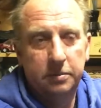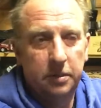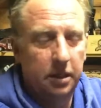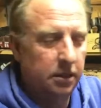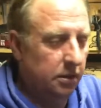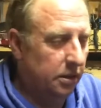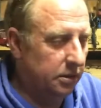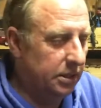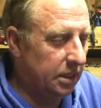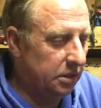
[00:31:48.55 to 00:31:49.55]
and I
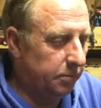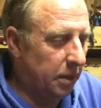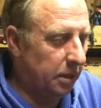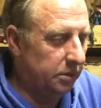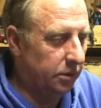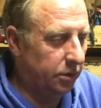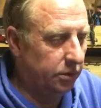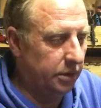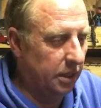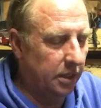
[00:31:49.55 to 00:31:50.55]
sent it back
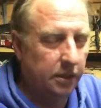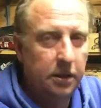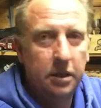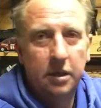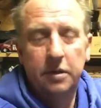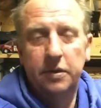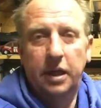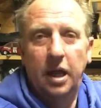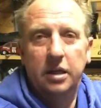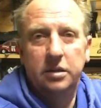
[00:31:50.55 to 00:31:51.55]
to the
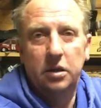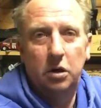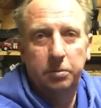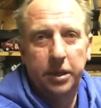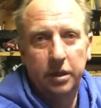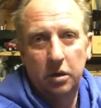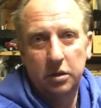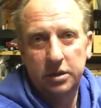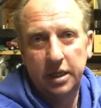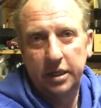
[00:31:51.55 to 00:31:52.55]
guys at
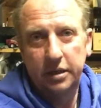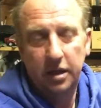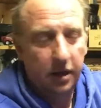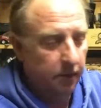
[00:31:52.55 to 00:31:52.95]
RPRC,